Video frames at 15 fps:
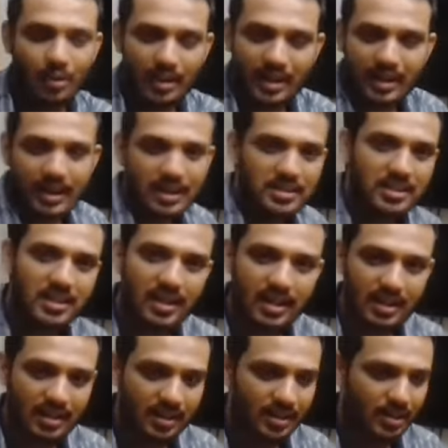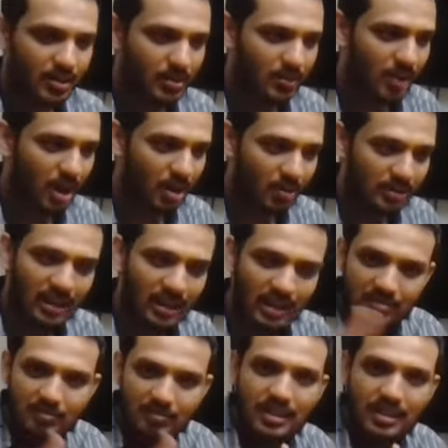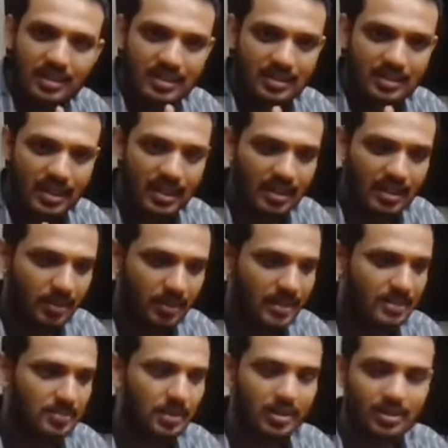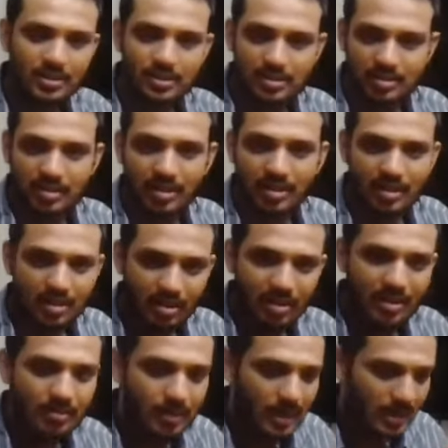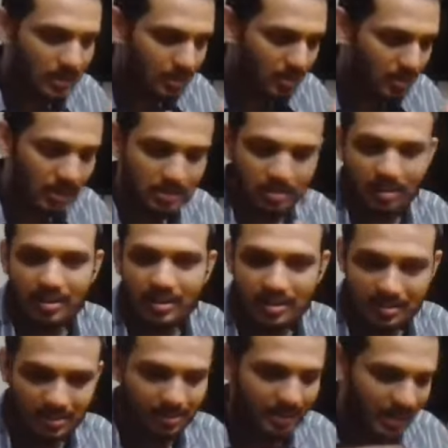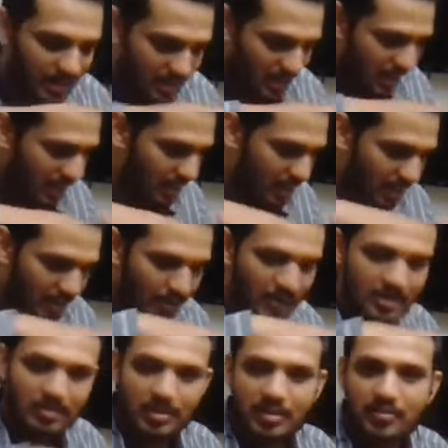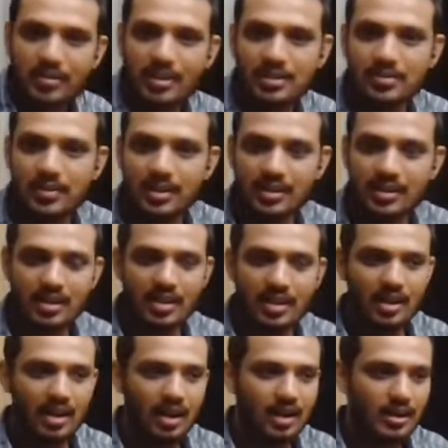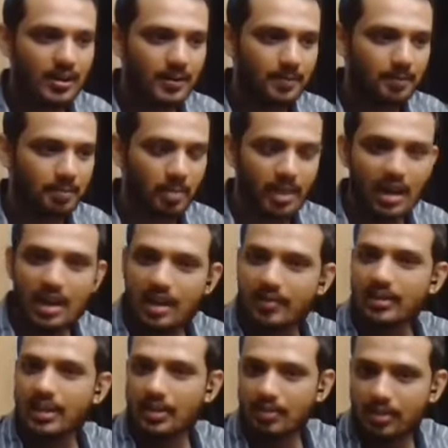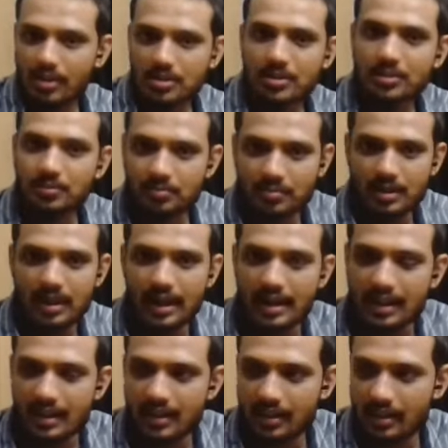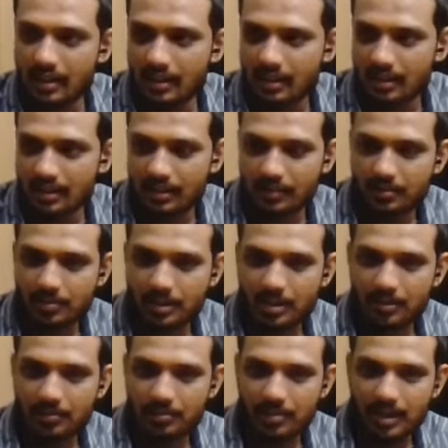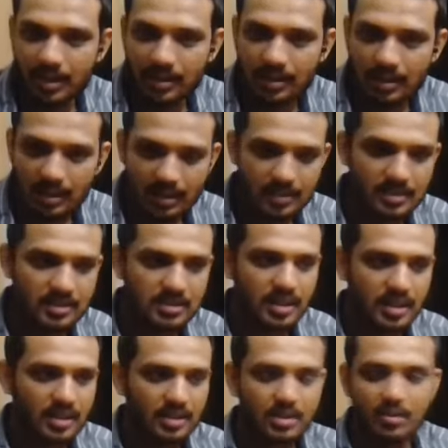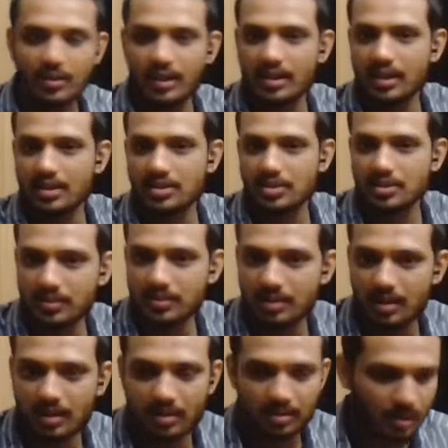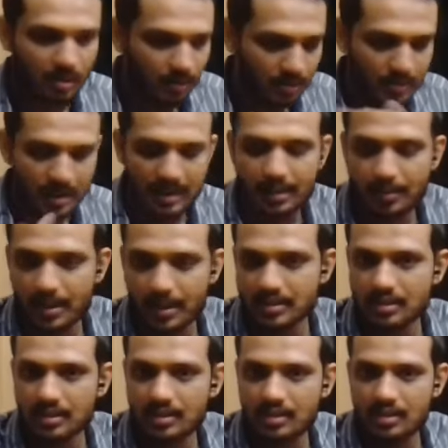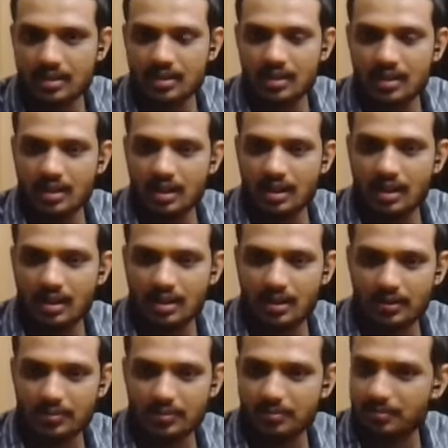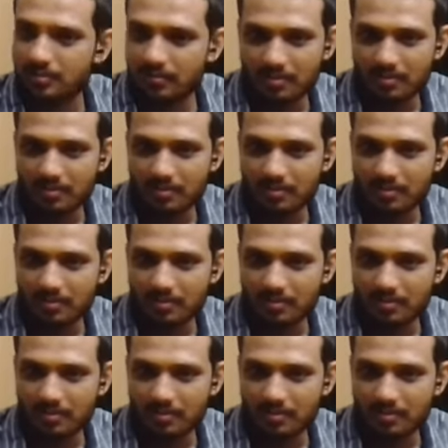orientation and you know how the infill is taking place, because not all parts will be solid. So inside there will be some infill as well. Uh, even that will also greatly uh, you know increase the strength to weight ratio or the load bearing capacity. Um,